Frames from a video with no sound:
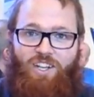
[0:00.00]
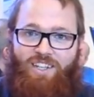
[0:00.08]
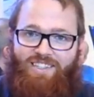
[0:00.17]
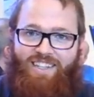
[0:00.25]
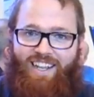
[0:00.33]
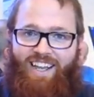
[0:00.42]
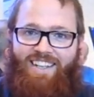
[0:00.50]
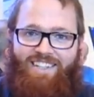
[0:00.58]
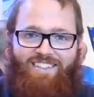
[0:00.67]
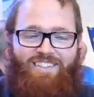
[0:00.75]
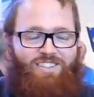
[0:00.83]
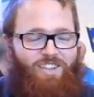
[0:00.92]
just in case.
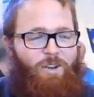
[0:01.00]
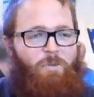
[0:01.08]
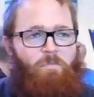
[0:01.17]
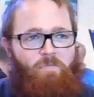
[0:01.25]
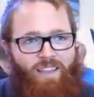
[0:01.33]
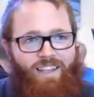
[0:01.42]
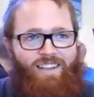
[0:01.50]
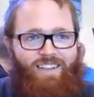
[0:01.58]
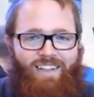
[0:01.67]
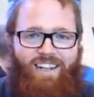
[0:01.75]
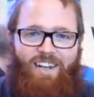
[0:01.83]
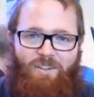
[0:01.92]
We'll do. We'll back you
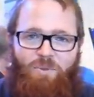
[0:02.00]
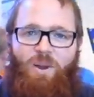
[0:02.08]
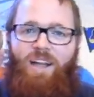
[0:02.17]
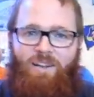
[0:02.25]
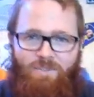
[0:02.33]
up. Right. And